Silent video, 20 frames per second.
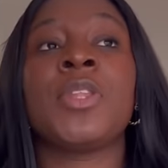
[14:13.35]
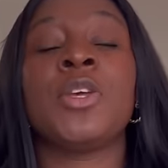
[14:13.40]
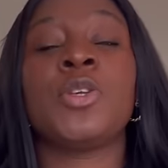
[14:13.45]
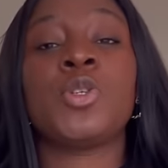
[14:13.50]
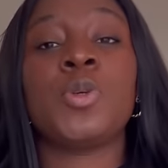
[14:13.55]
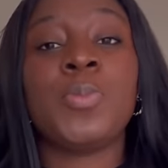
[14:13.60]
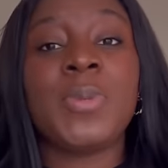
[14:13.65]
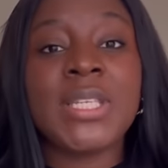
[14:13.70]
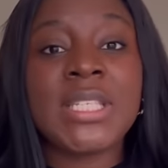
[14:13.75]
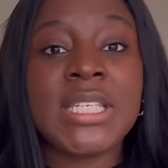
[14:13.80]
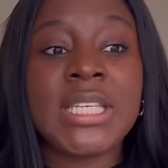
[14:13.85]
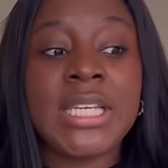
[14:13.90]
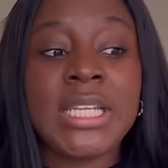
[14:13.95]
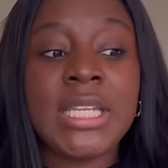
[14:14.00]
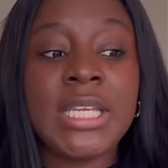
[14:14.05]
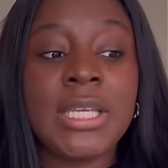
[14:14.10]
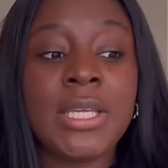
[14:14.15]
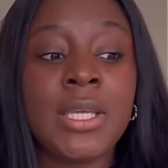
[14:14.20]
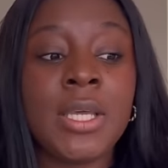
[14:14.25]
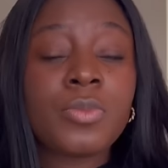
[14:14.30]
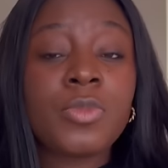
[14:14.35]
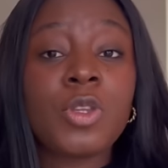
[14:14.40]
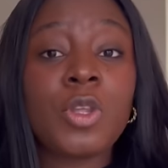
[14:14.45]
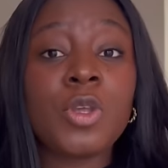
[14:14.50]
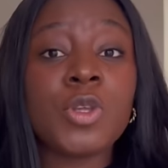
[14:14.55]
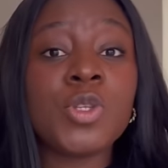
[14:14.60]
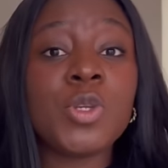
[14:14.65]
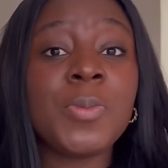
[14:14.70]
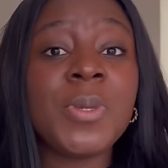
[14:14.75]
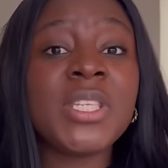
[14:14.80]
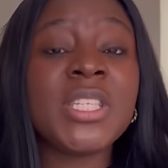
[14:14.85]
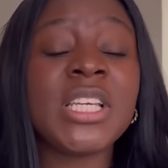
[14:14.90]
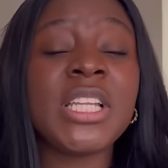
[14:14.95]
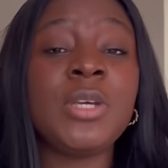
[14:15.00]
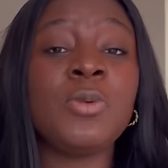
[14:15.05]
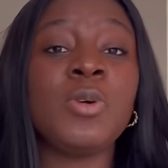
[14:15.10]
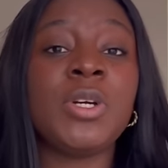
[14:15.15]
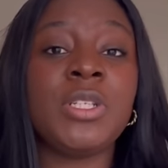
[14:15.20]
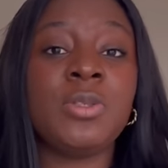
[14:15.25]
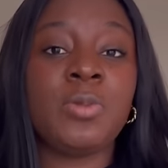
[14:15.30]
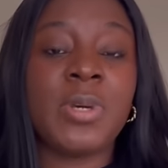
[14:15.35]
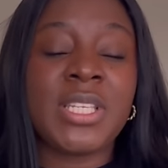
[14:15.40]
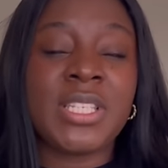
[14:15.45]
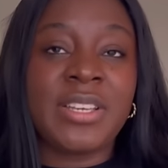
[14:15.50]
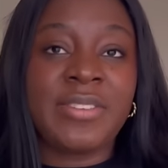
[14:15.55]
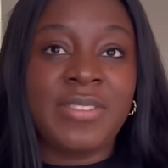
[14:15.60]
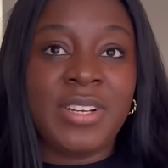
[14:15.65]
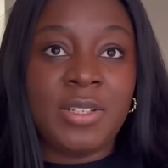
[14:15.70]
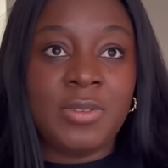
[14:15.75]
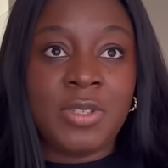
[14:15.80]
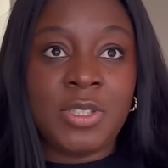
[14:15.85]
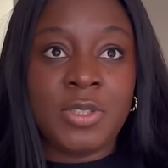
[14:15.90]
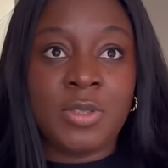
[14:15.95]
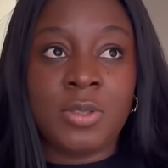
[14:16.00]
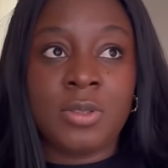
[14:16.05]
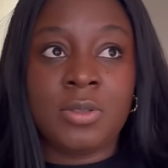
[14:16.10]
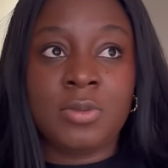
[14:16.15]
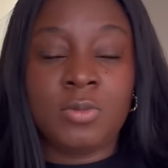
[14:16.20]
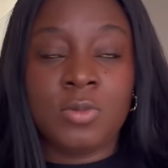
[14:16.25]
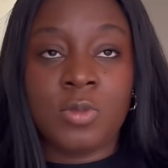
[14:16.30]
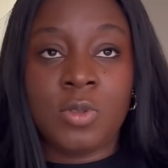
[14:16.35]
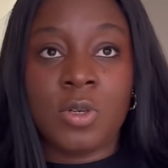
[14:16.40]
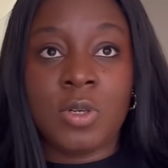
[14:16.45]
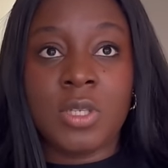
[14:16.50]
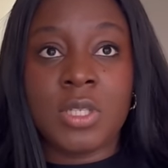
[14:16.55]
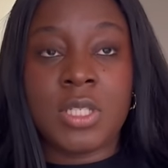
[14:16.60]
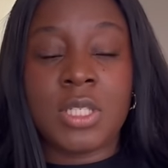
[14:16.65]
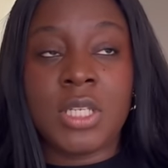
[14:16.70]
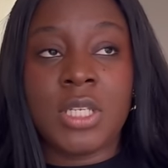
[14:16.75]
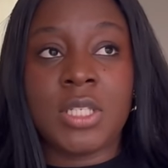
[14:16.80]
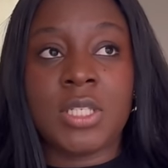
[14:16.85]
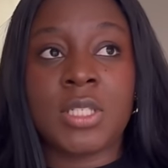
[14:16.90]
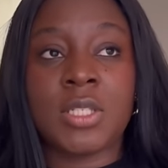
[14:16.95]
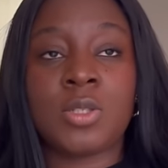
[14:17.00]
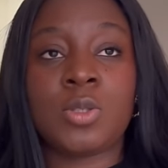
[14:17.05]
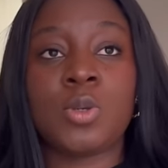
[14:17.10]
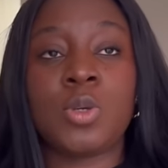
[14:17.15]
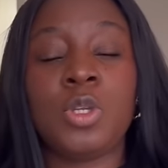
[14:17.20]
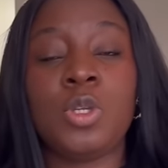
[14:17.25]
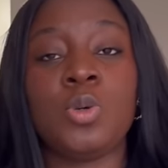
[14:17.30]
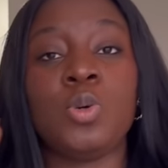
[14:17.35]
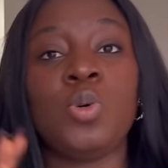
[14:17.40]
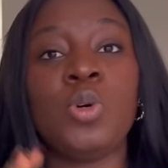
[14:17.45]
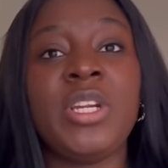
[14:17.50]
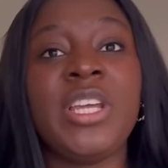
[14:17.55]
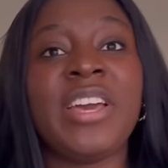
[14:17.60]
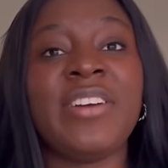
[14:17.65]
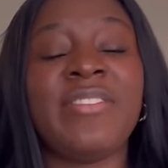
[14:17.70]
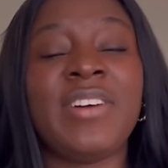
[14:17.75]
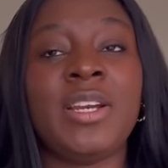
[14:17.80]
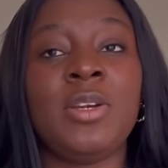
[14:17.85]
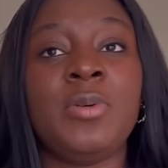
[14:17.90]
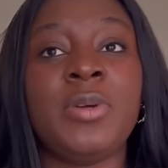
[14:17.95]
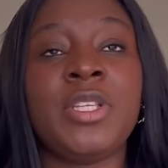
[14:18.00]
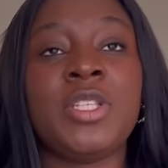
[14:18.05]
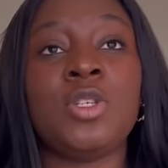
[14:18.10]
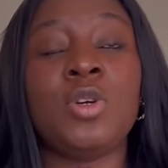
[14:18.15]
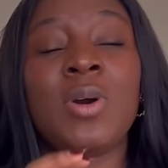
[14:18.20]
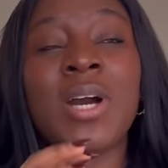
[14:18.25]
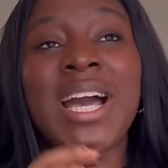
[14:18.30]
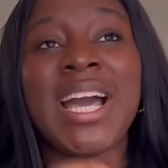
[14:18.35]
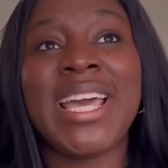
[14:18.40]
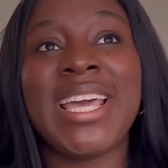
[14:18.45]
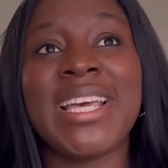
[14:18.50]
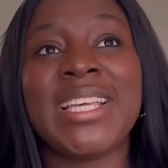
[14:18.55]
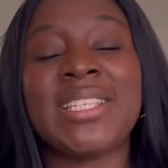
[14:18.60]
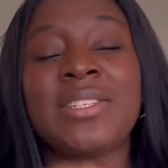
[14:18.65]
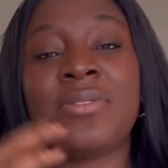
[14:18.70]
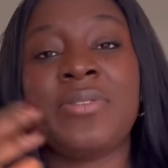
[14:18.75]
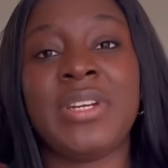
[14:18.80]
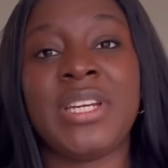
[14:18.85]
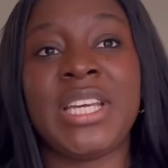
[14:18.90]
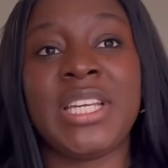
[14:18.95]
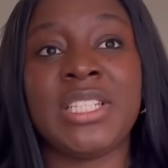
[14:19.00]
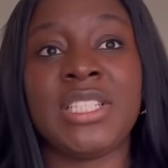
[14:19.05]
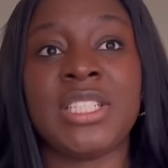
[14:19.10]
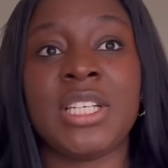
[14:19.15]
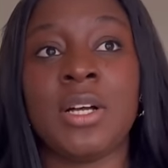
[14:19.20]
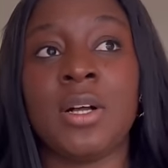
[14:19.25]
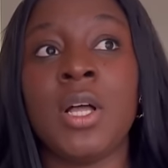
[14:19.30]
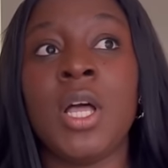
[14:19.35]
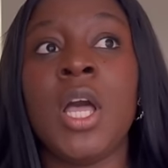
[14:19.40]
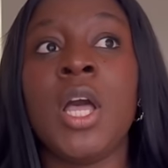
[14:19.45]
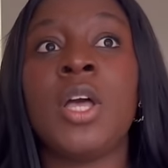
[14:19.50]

So basically, so basically, what the WES evaluation was is so you only evaluate your highest credential.